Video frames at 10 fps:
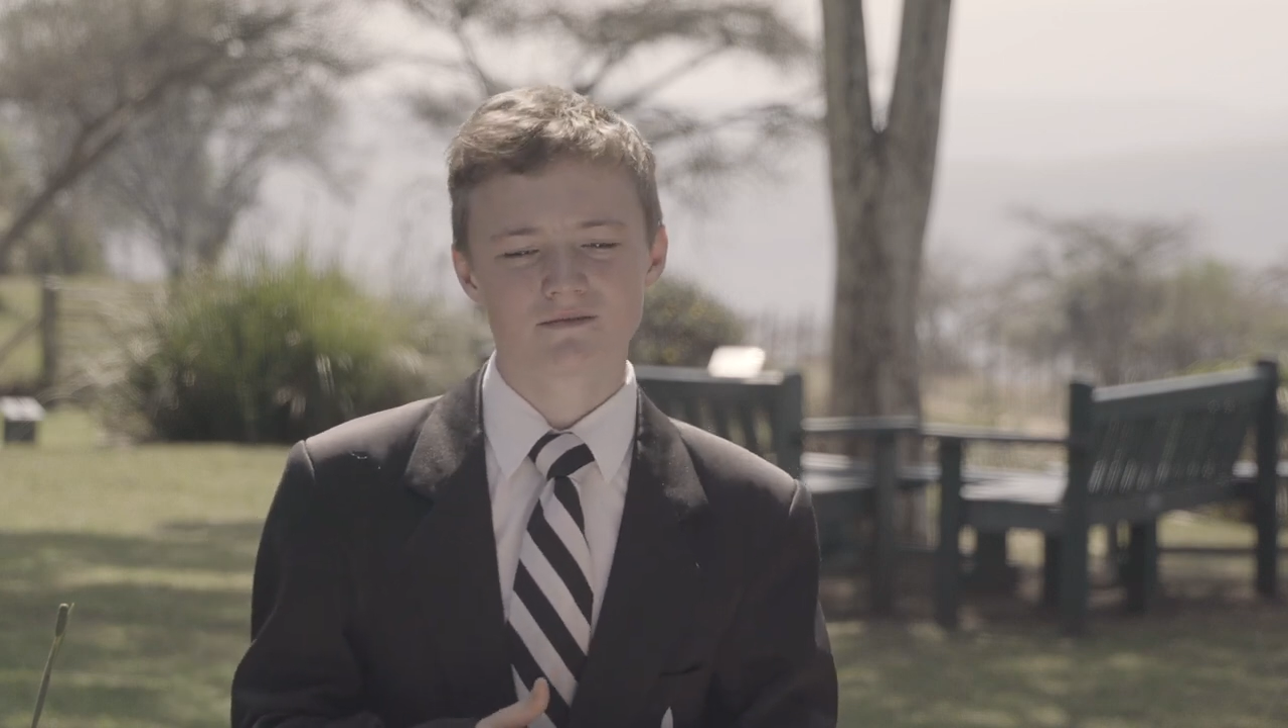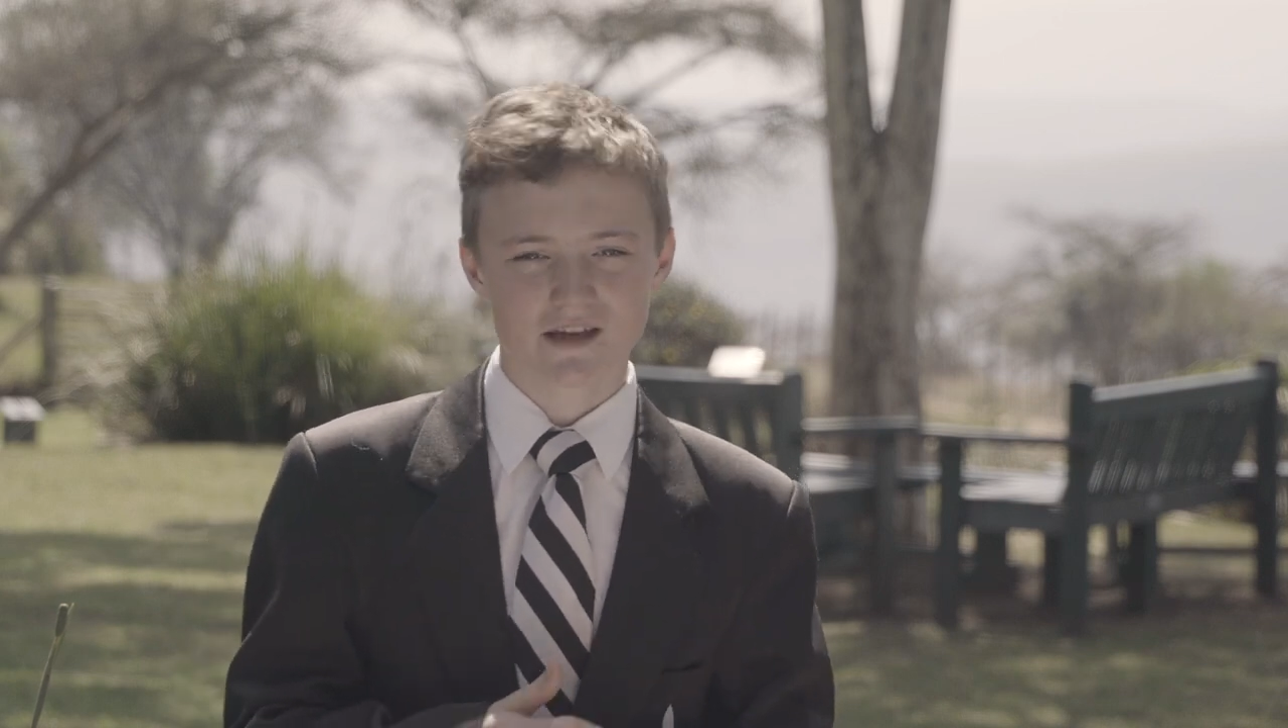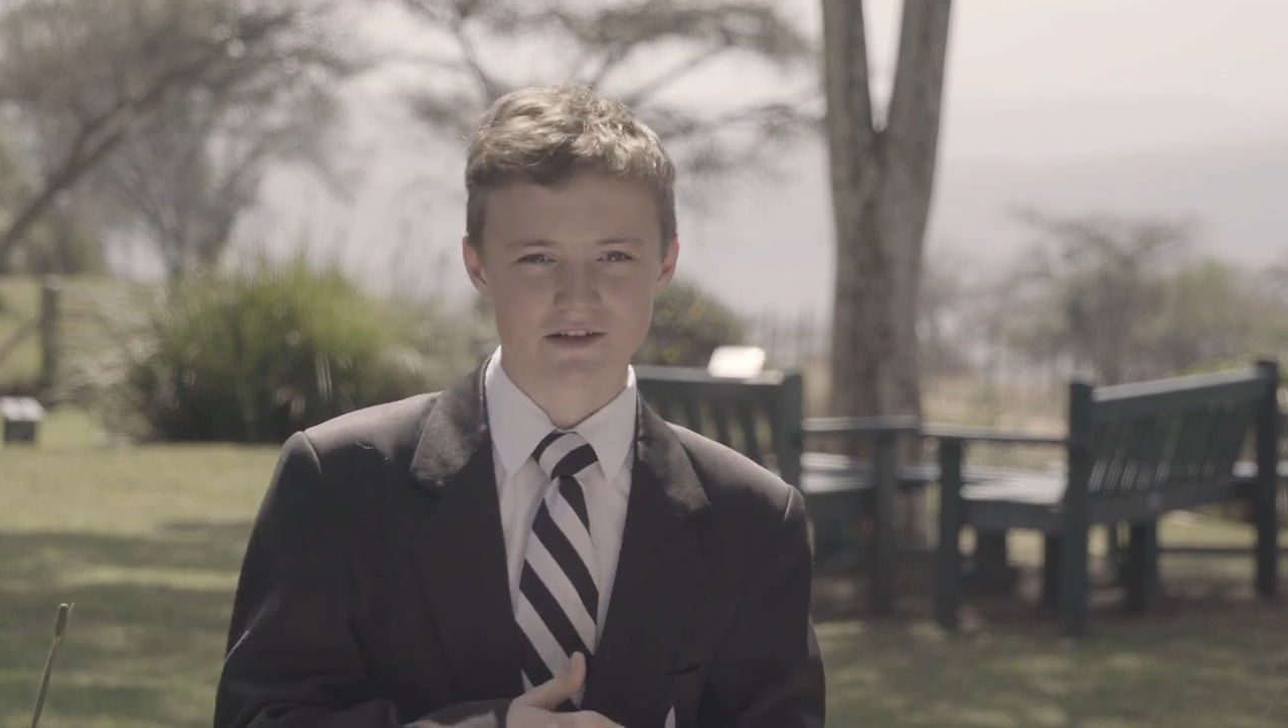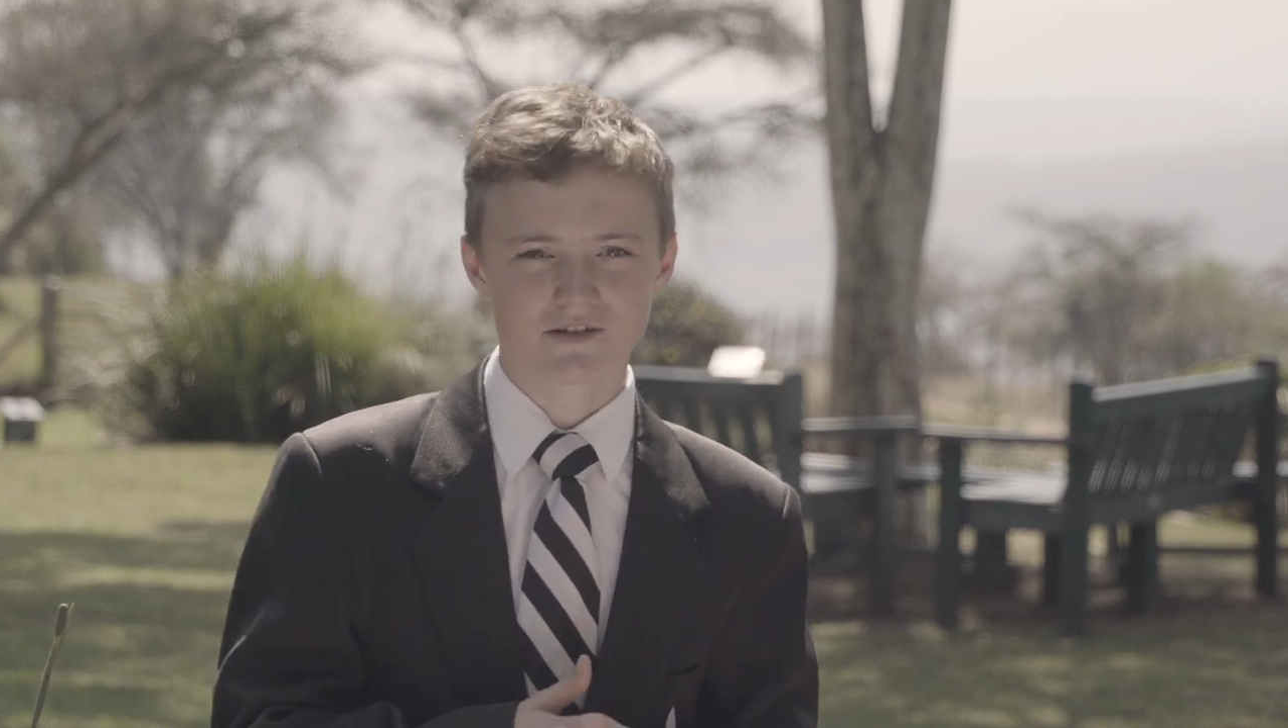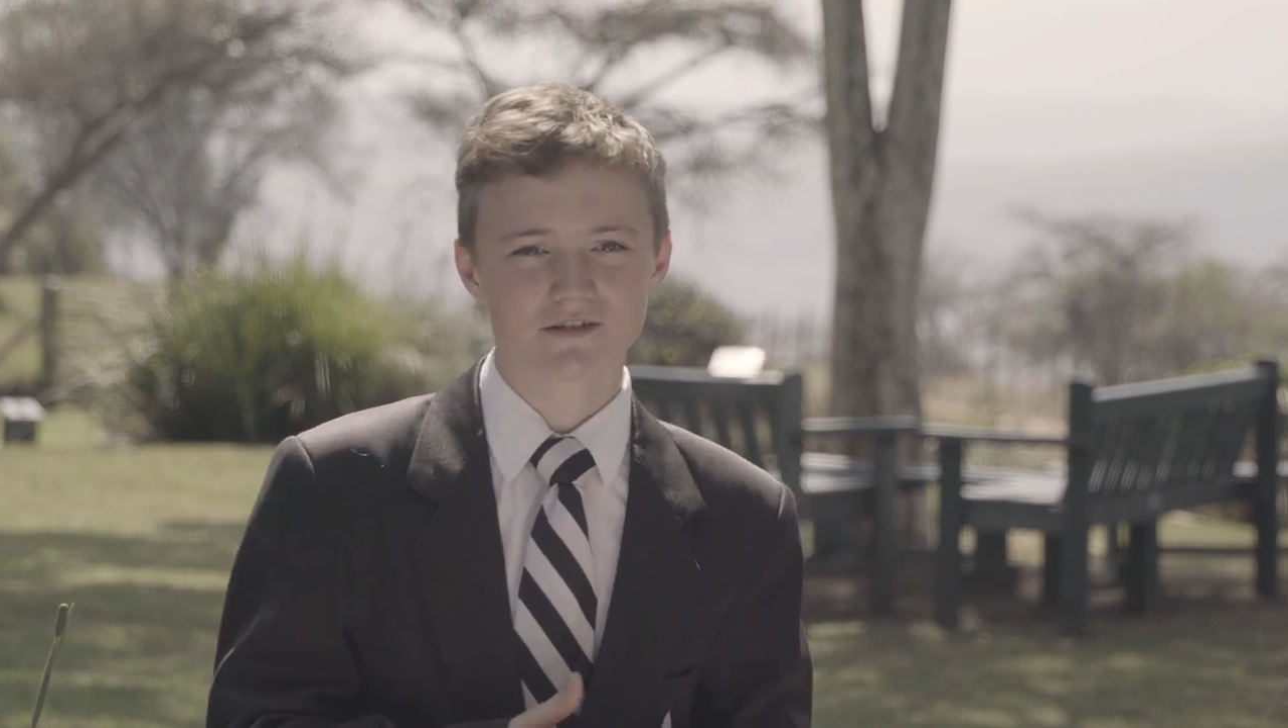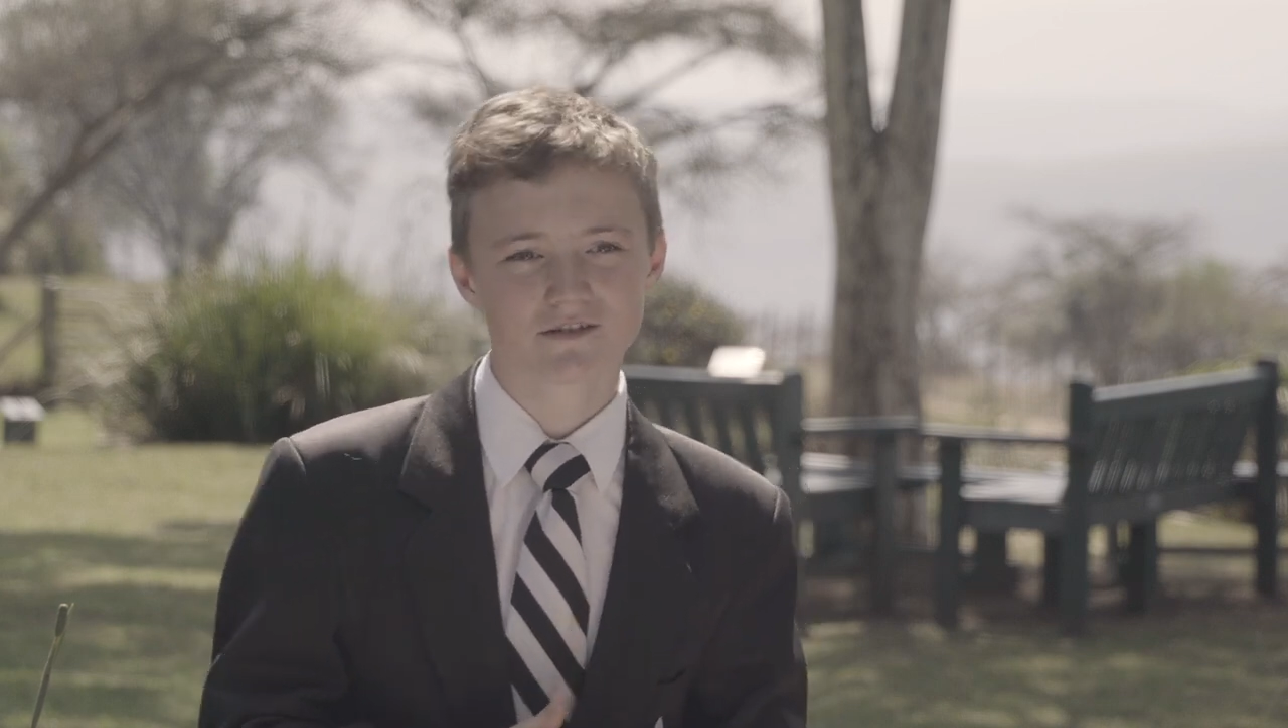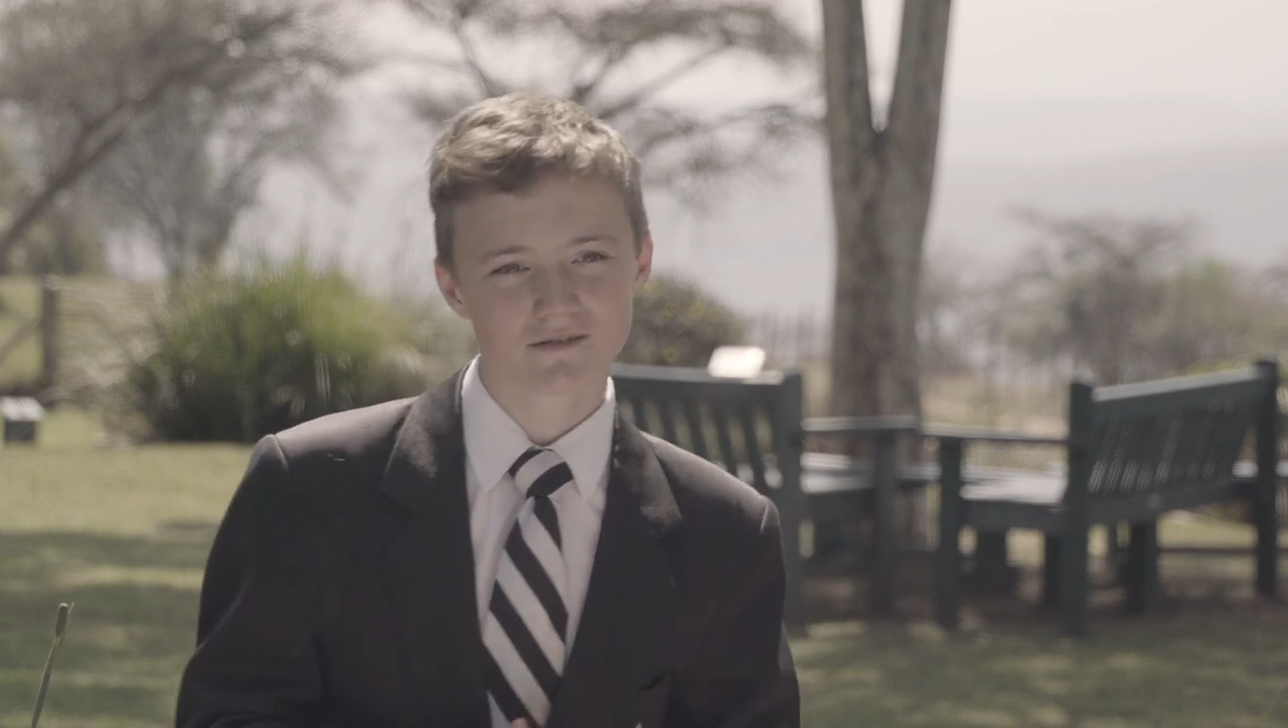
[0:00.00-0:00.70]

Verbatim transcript: Thank you.